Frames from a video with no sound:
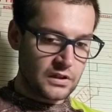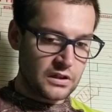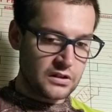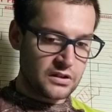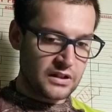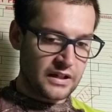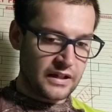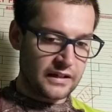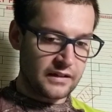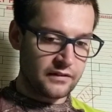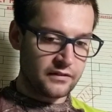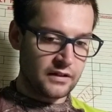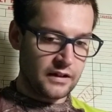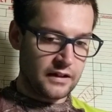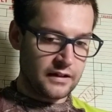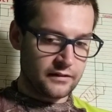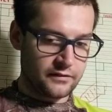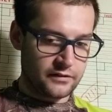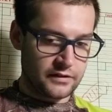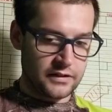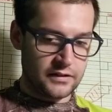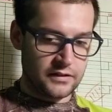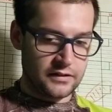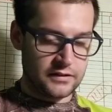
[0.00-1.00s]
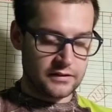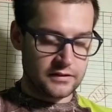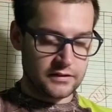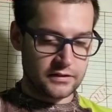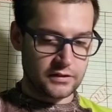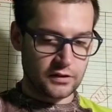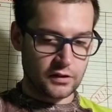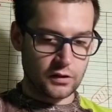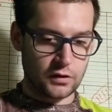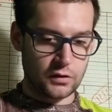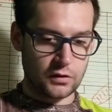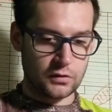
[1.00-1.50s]
There's a heck of a lot of it.
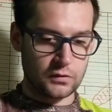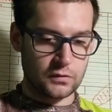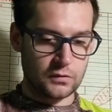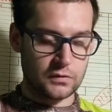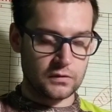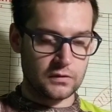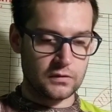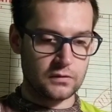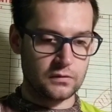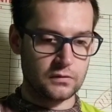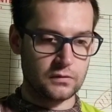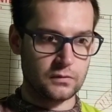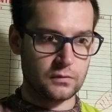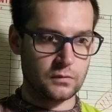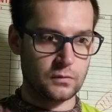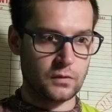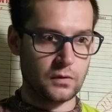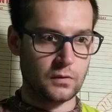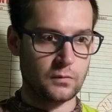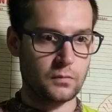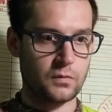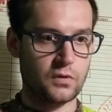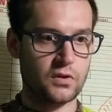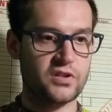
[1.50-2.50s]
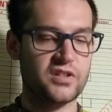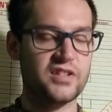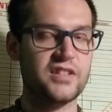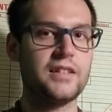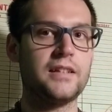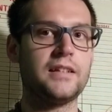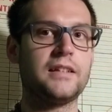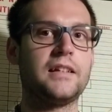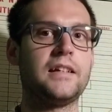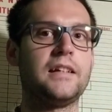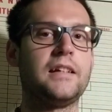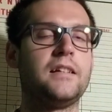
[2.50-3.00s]
So what we're
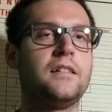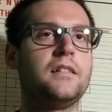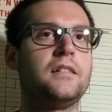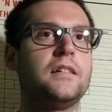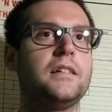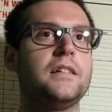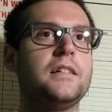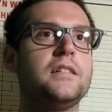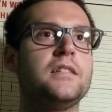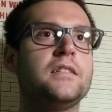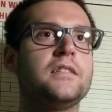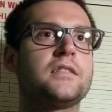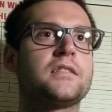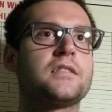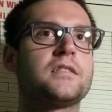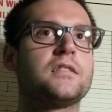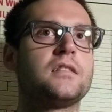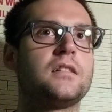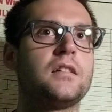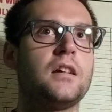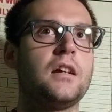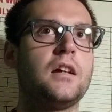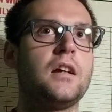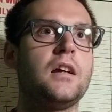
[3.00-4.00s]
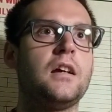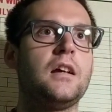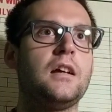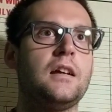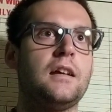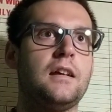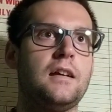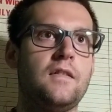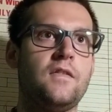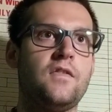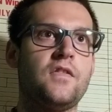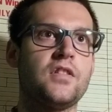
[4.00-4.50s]
seeing here is
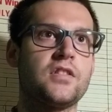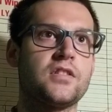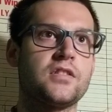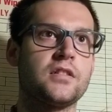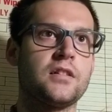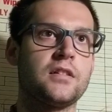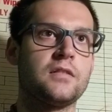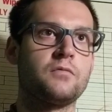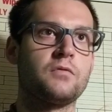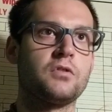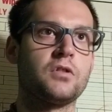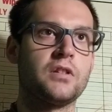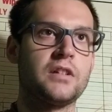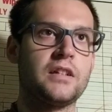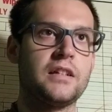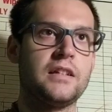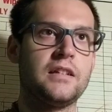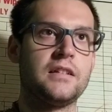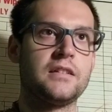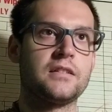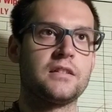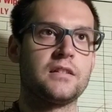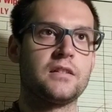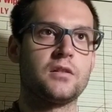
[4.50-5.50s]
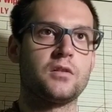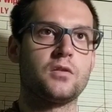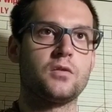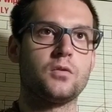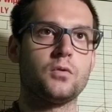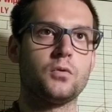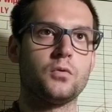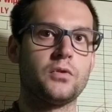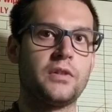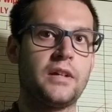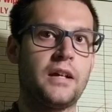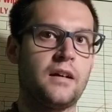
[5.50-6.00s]
if the sun really is in a
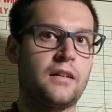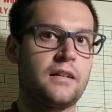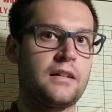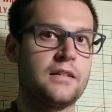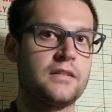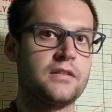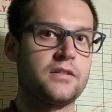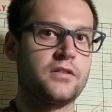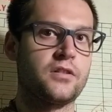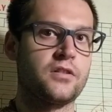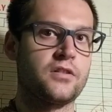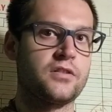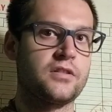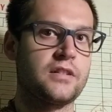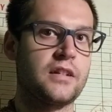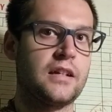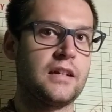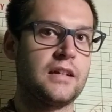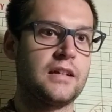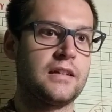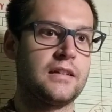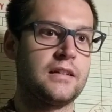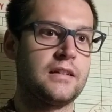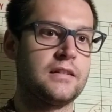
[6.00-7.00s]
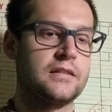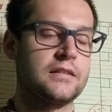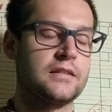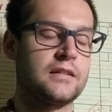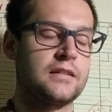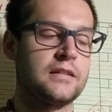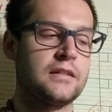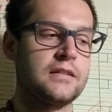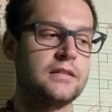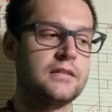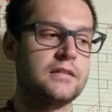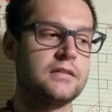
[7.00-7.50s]
cool down as they're saying it is,
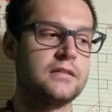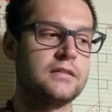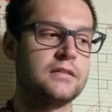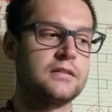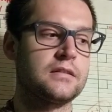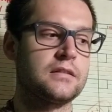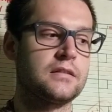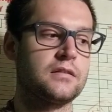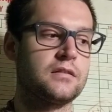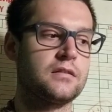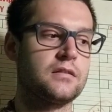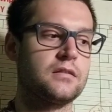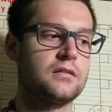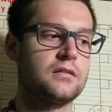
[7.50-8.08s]
and this is